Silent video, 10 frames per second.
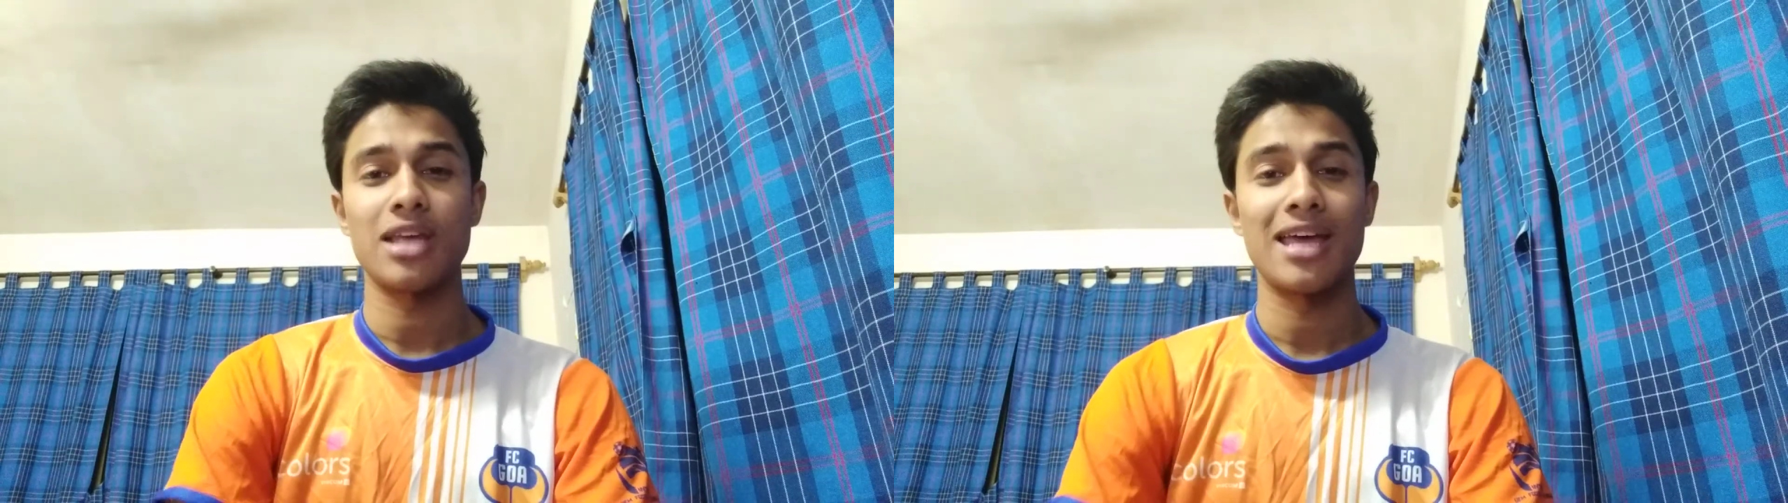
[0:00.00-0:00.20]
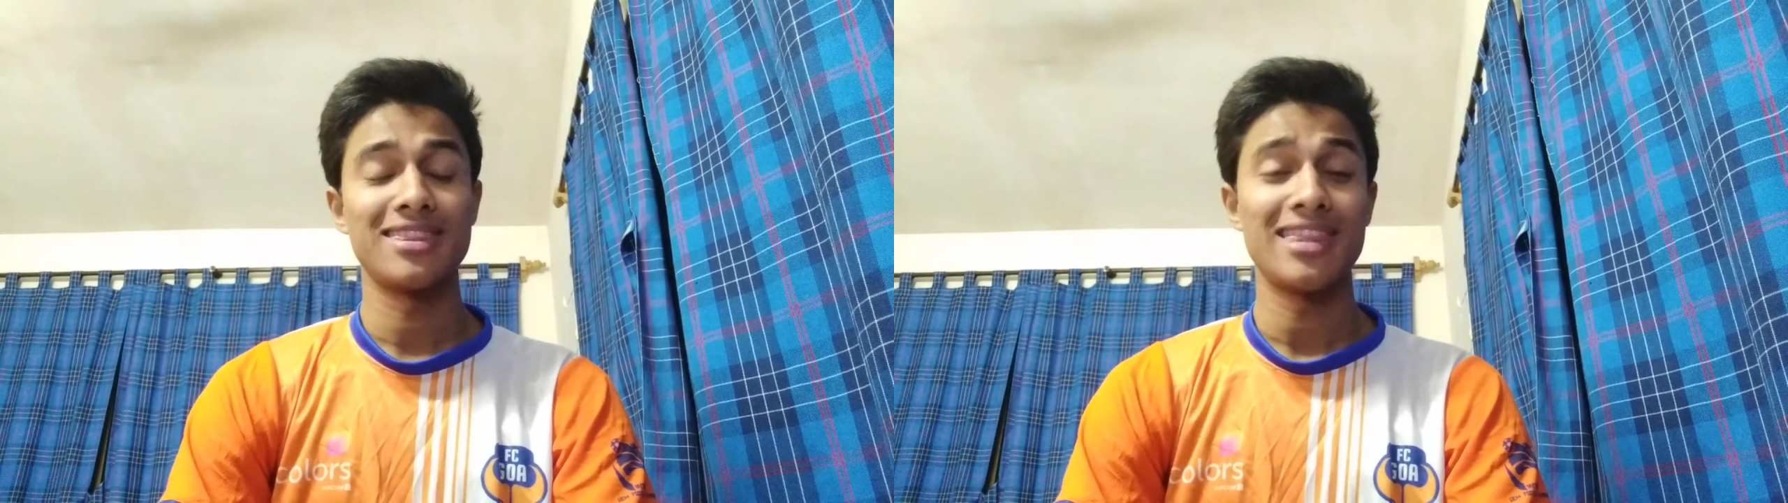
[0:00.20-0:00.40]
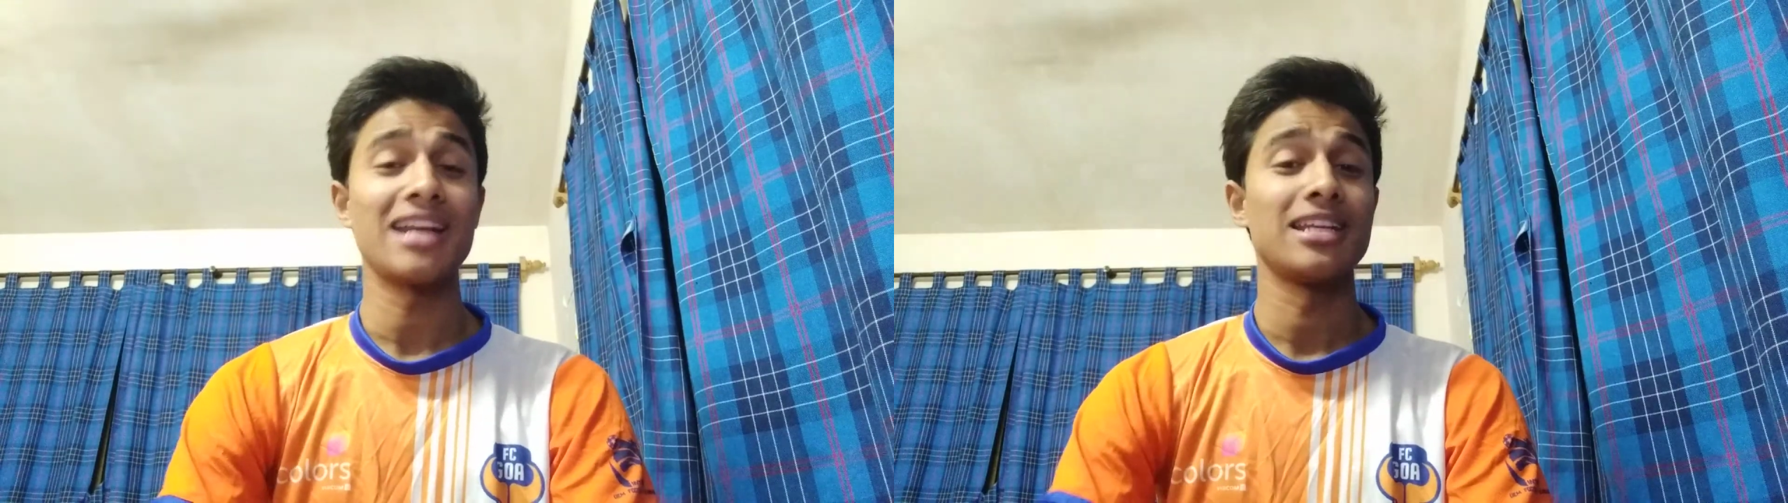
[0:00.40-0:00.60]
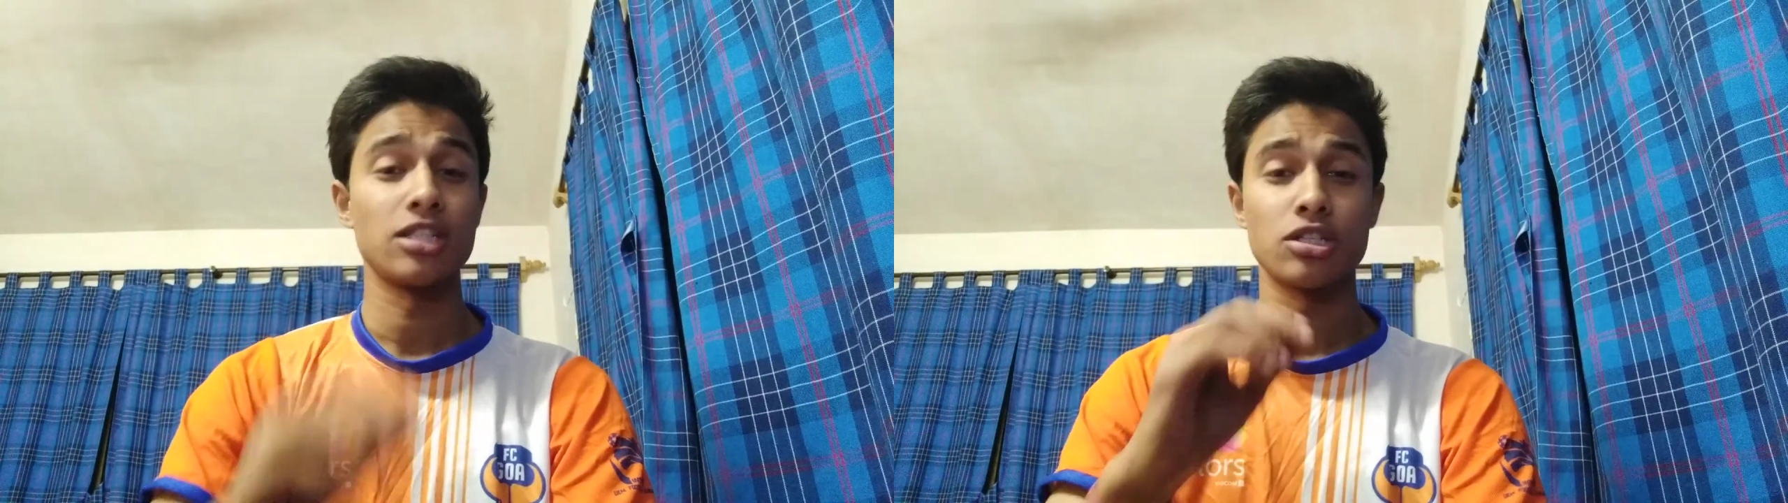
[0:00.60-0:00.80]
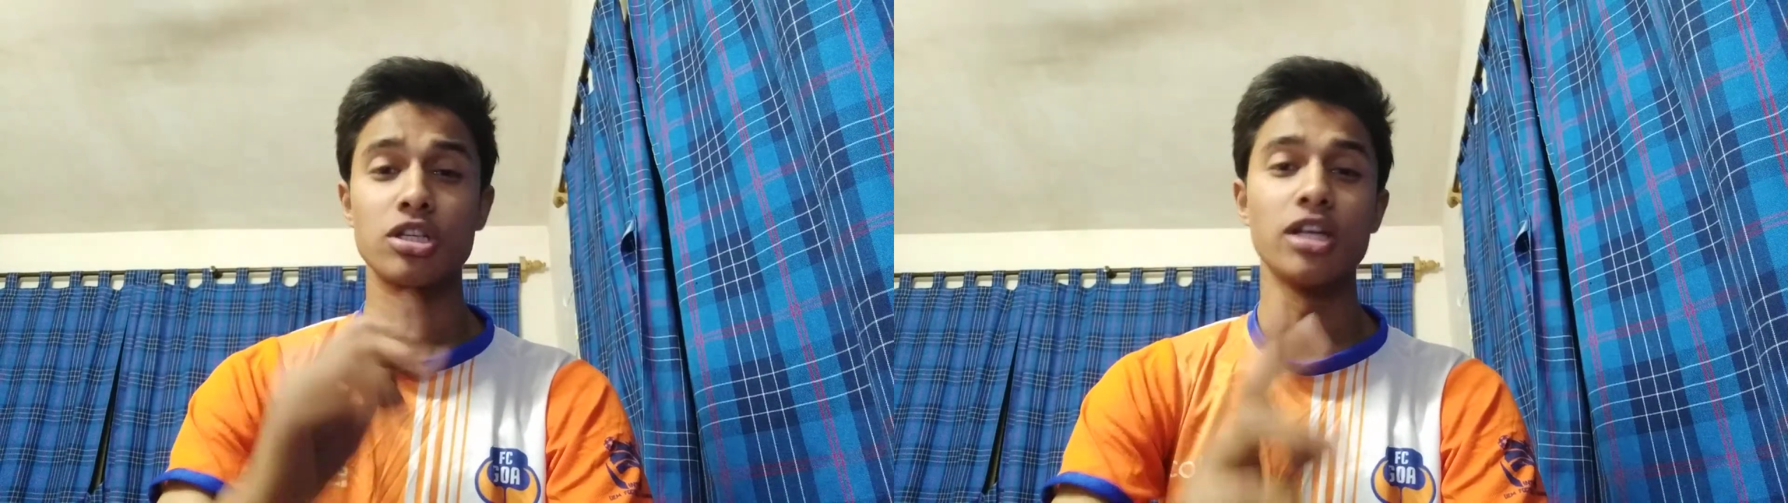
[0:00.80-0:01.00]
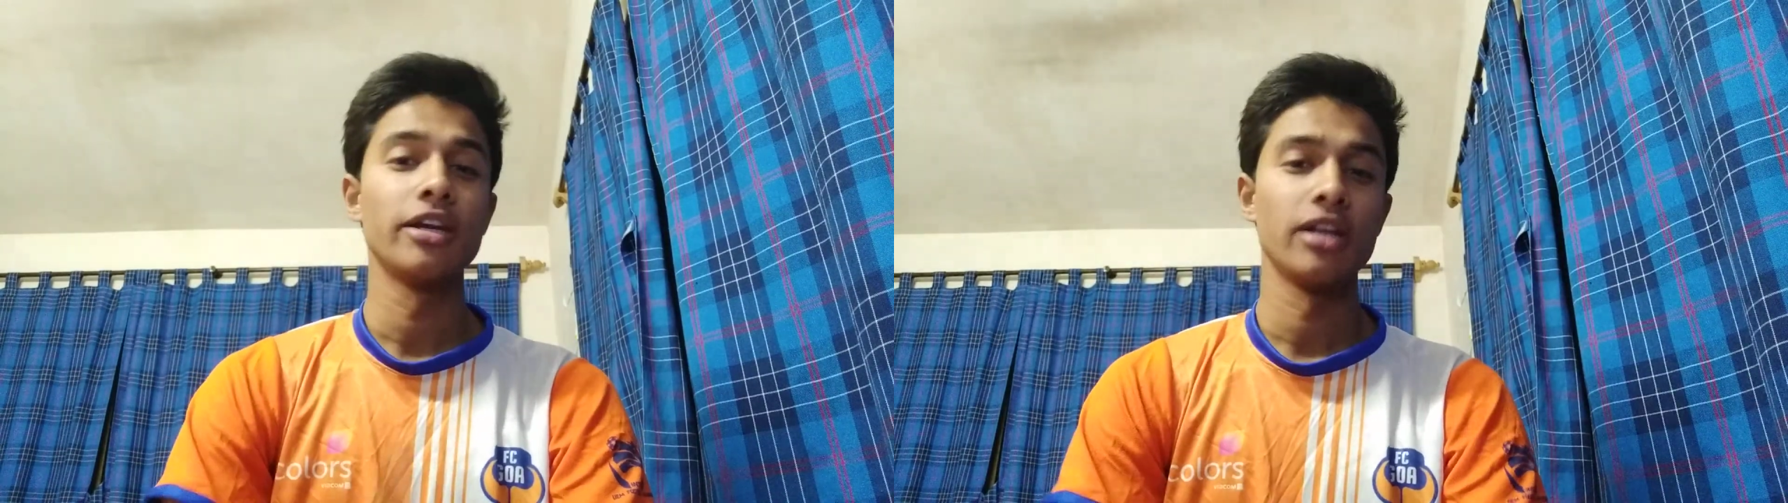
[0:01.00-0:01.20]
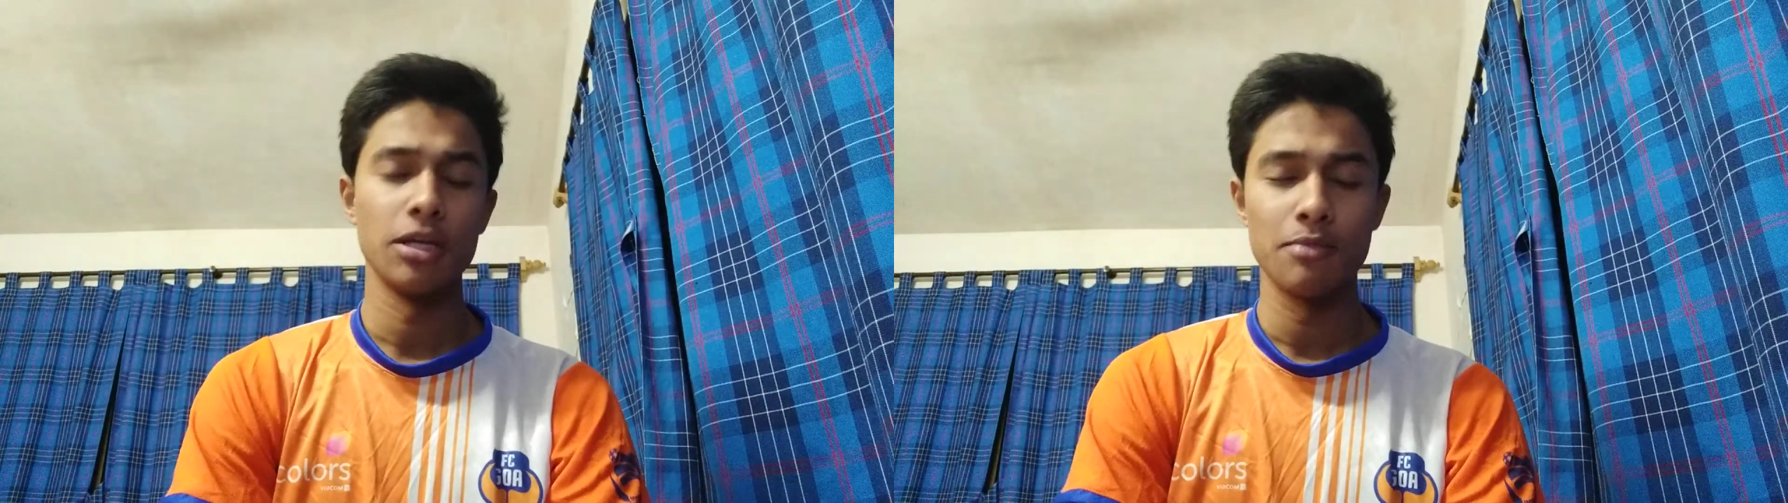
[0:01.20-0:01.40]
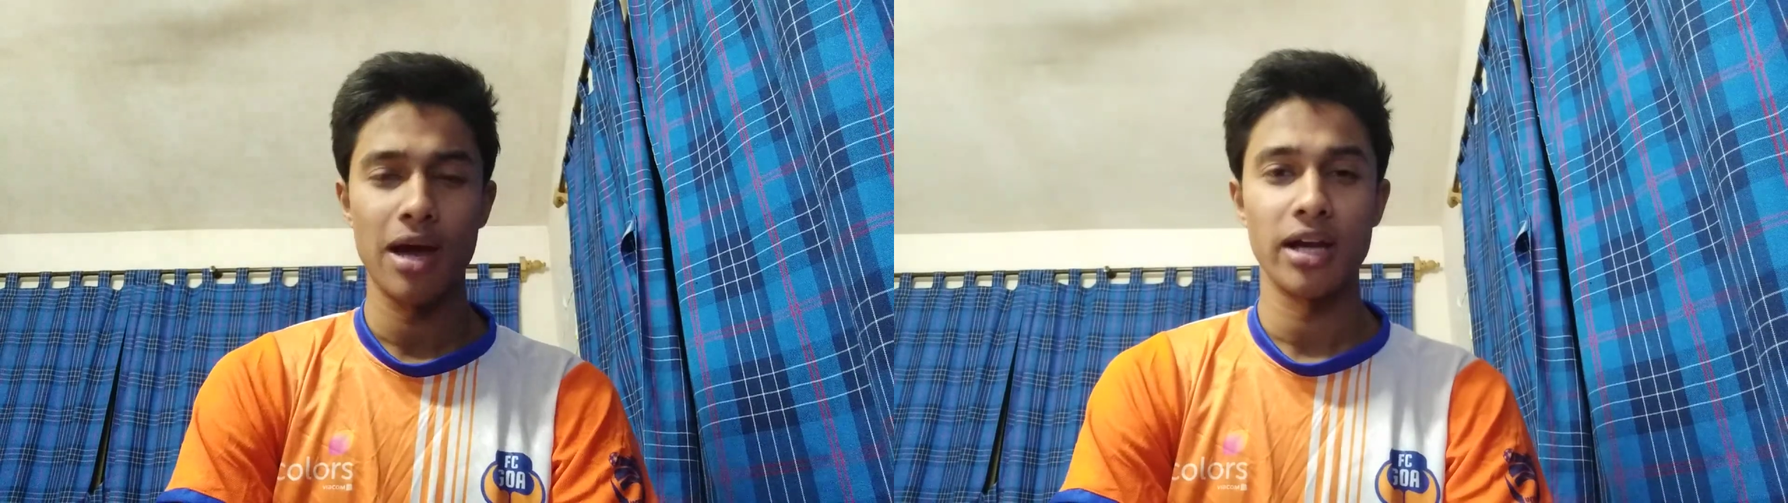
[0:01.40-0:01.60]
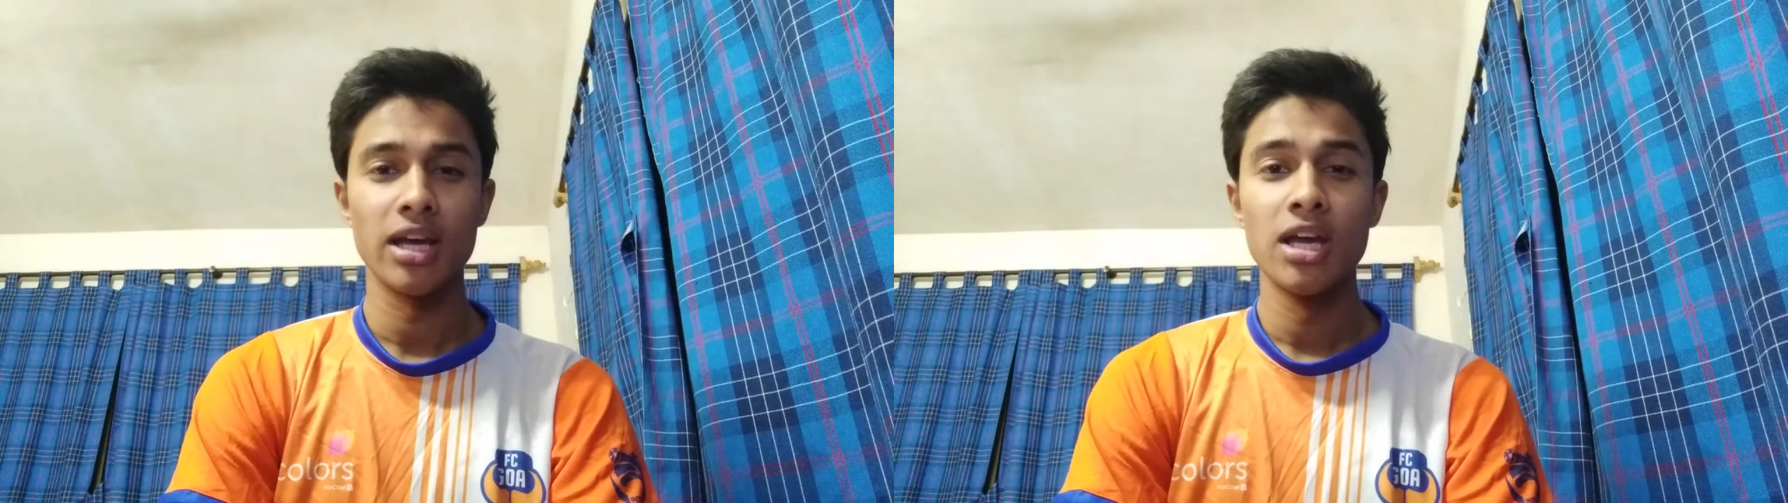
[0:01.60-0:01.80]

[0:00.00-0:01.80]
and that is really, really bad.